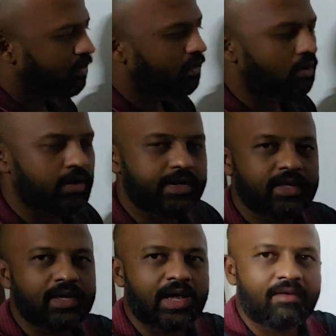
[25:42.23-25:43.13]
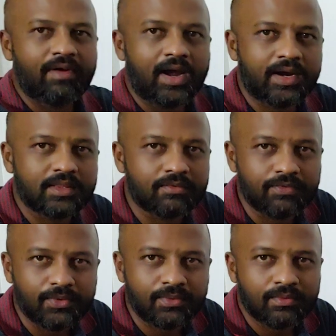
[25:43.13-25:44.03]
already have had the
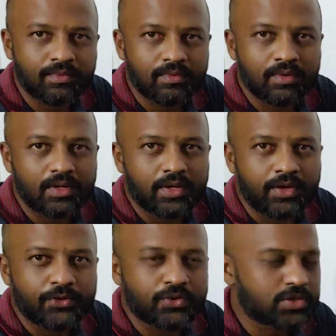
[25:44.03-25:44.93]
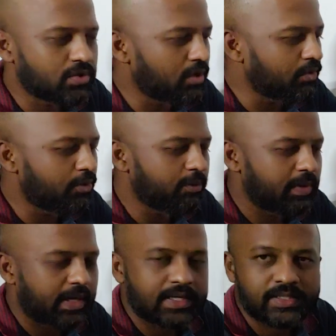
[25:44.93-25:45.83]
flu. So it's not going to
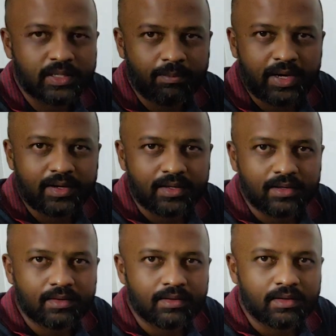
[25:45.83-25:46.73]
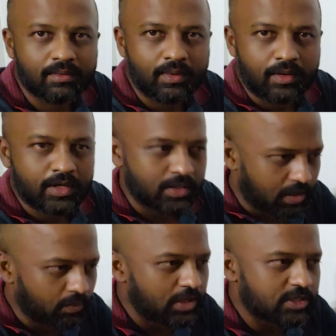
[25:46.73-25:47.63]
be as dramatic.
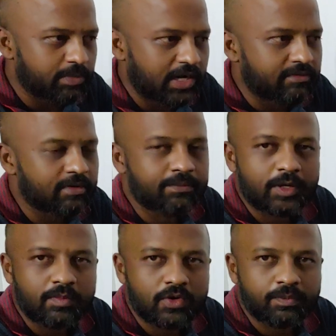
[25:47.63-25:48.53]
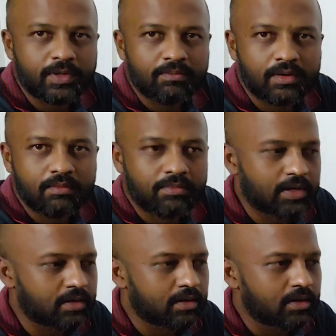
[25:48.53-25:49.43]
It will spread from people to people,
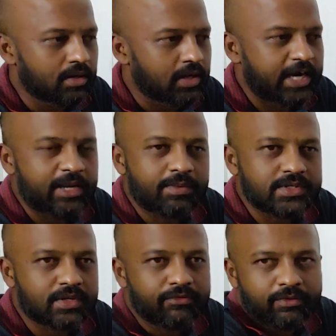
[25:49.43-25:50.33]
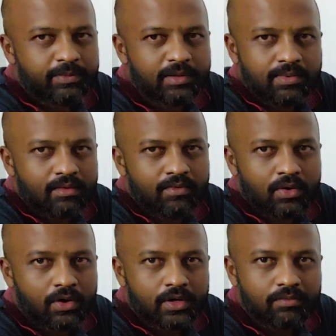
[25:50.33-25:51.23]
but 80% of the people will
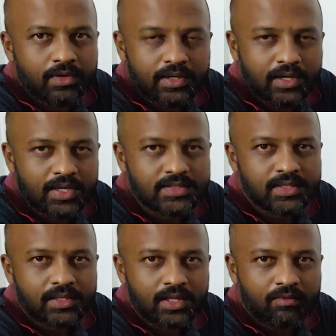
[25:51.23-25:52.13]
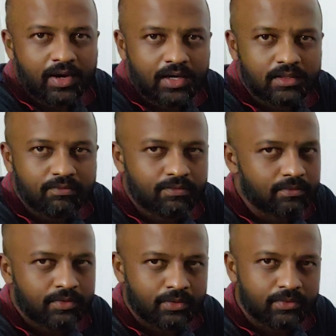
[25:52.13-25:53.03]
not even realize that they have had the
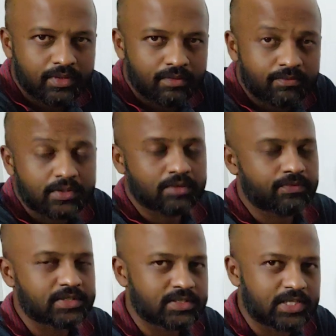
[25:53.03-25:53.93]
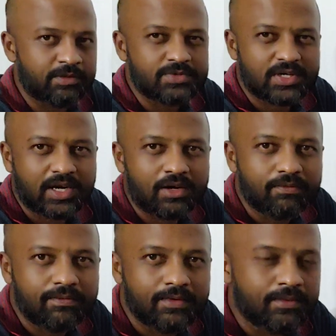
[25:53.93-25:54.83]
flu. If it's the same strain
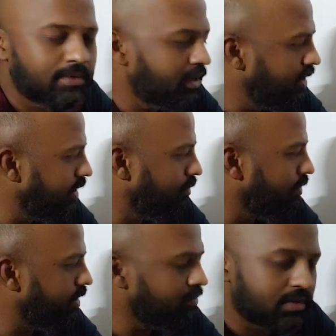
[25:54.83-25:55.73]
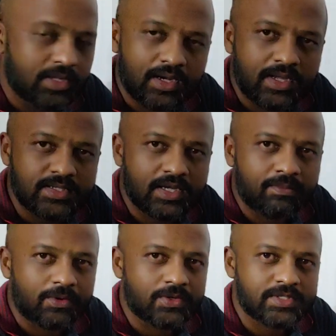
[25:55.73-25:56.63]
of flu, they won't even realize
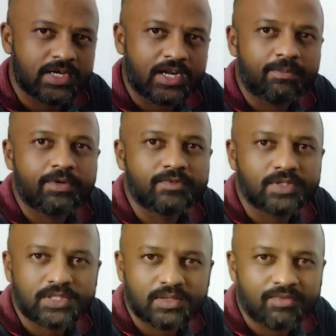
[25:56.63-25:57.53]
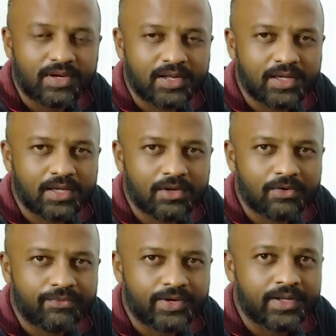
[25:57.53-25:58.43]
that because the adaptive system will take care
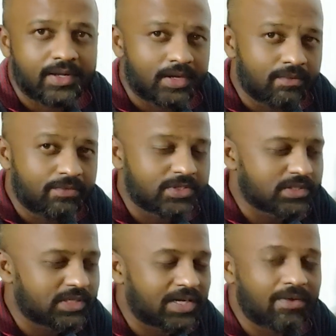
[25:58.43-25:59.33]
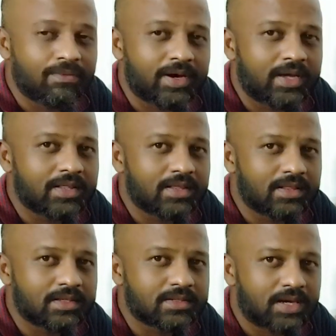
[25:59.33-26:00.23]
of it. Which is really why
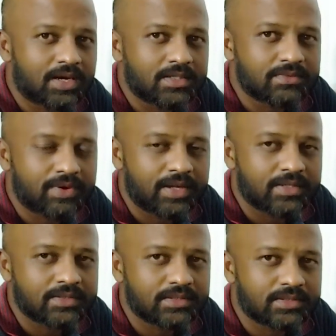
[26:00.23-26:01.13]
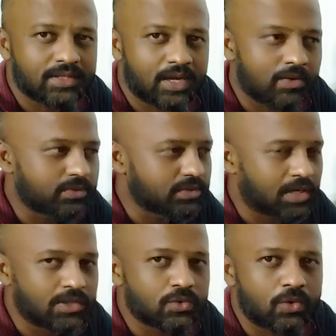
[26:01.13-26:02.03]
the
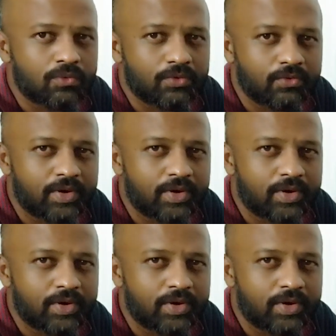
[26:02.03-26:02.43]
SARS-CoV-2